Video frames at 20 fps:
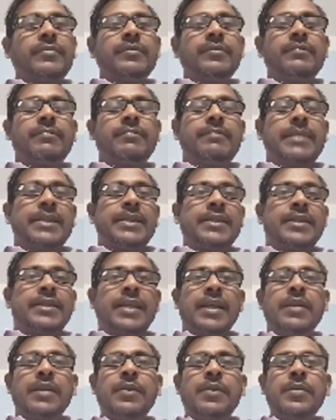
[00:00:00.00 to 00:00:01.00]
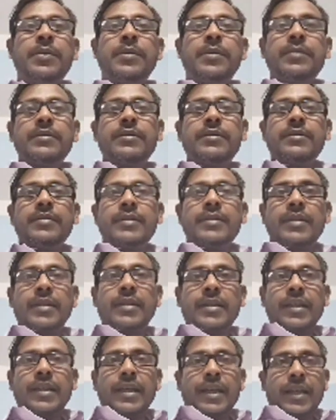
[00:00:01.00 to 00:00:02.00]
Mansalu,
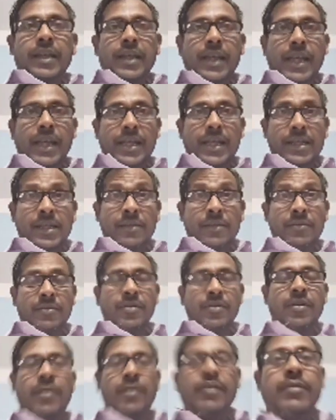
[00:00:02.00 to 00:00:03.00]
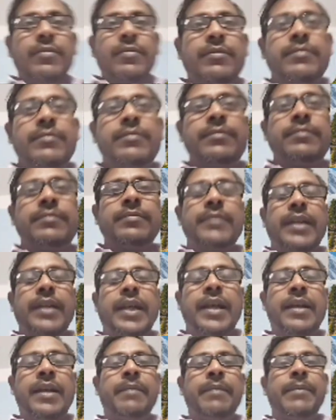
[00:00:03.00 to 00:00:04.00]
as you know,
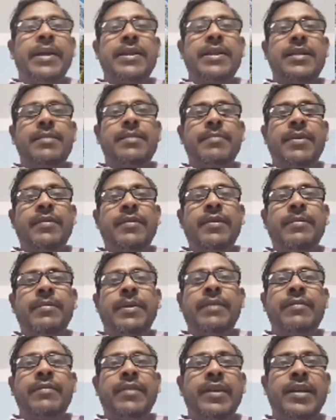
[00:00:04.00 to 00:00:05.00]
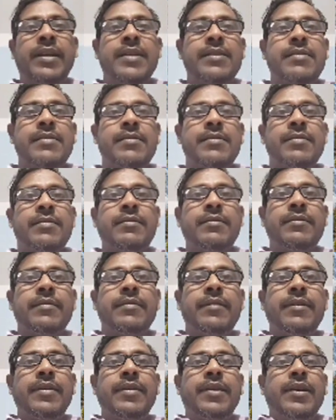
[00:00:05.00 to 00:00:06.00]
and maximum of the mountaineers know,
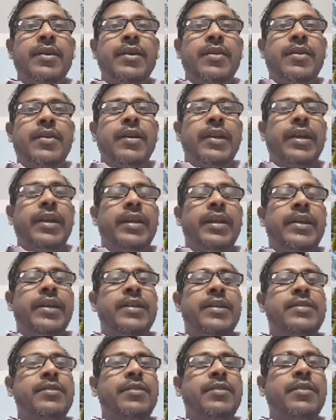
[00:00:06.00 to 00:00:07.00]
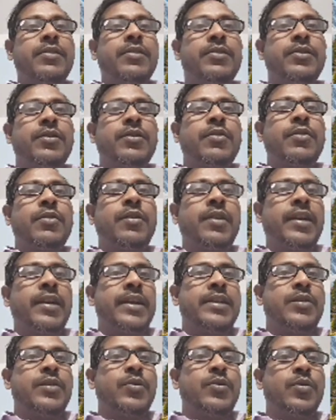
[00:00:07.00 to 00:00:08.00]
it is also called
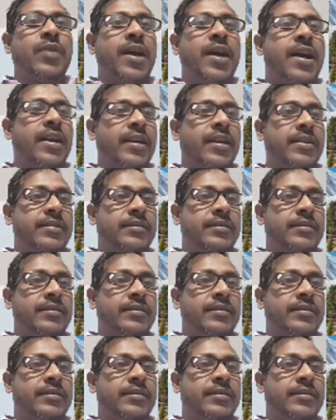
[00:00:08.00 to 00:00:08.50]
as Kutang.